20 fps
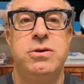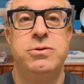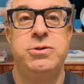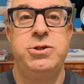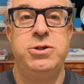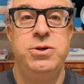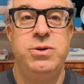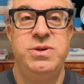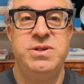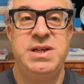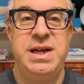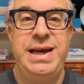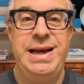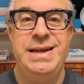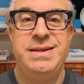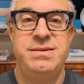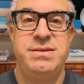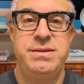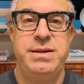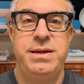choose
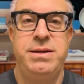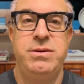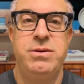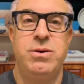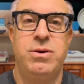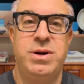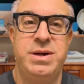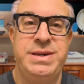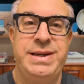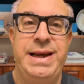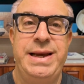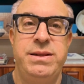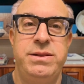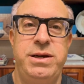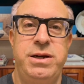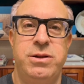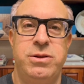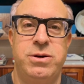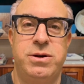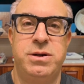instant or
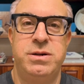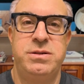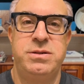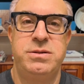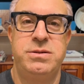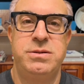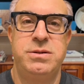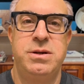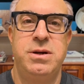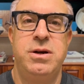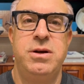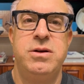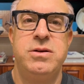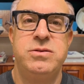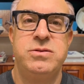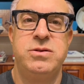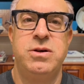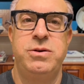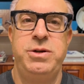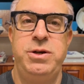daily alerts
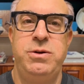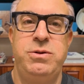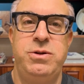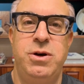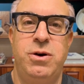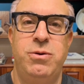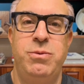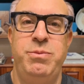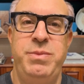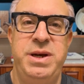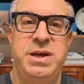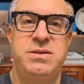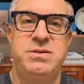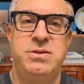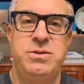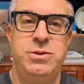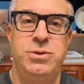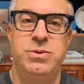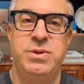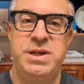so you don't
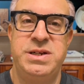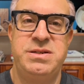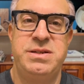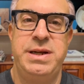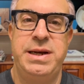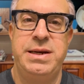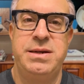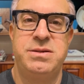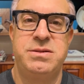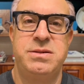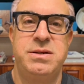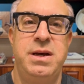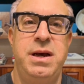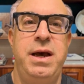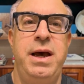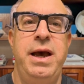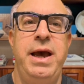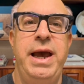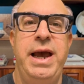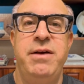miss new listings.
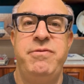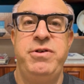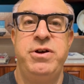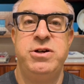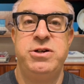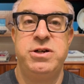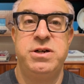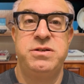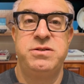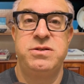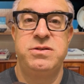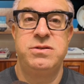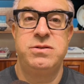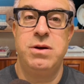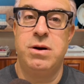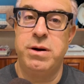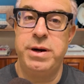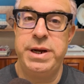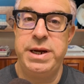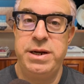If you're just
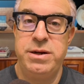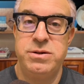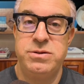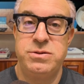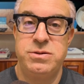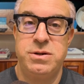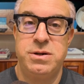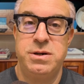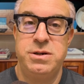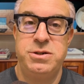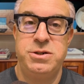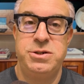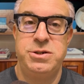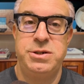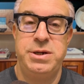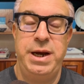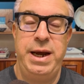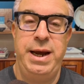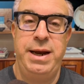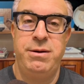starting your
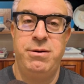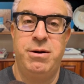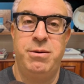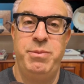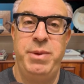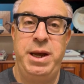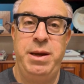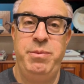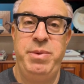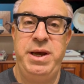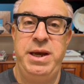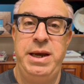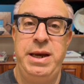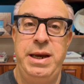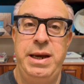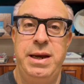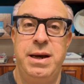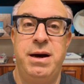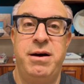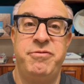search and are
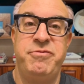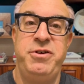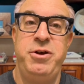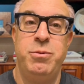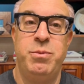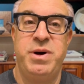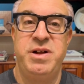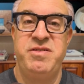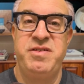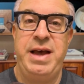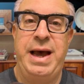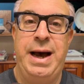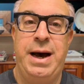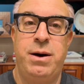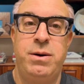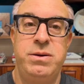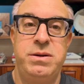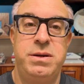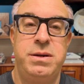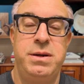maybe a few months
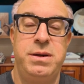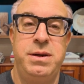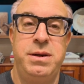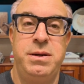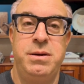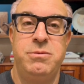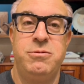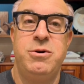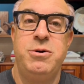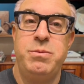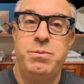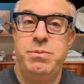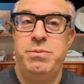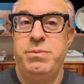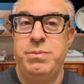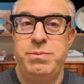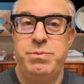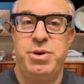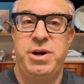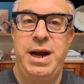out, well,
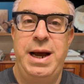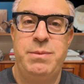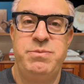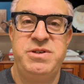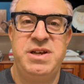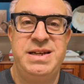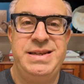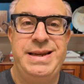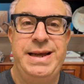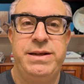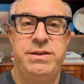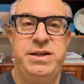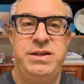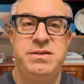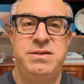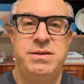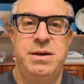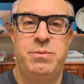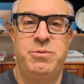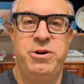perhaps a daily
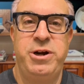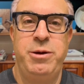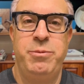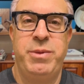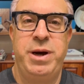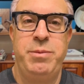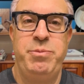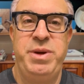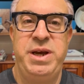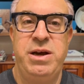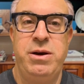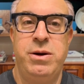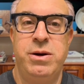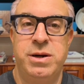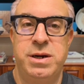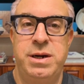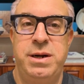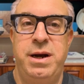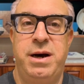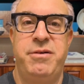summary might be
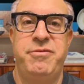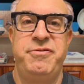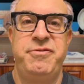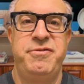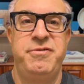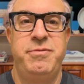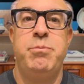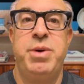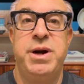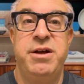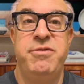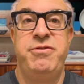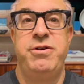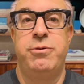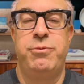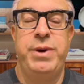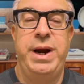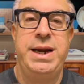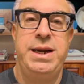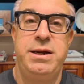good enough. But if
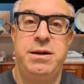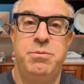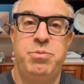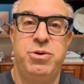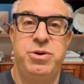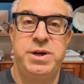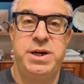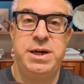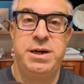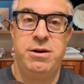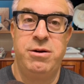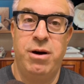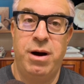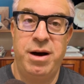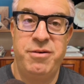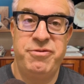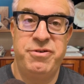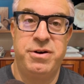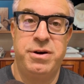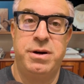you're ready to put in an
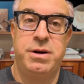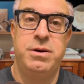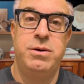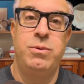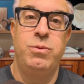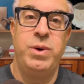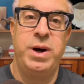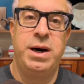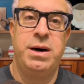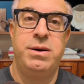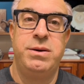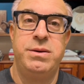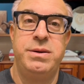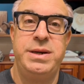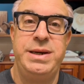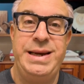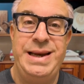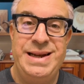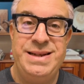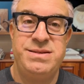offer,
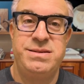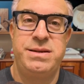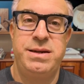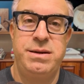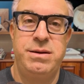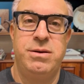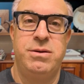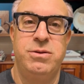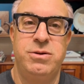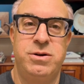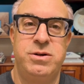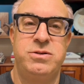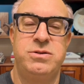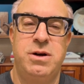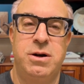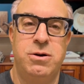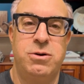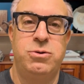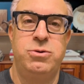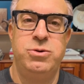well, instant
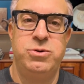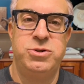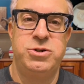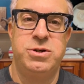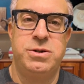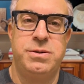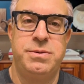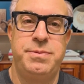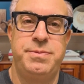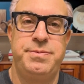alerts are crucial.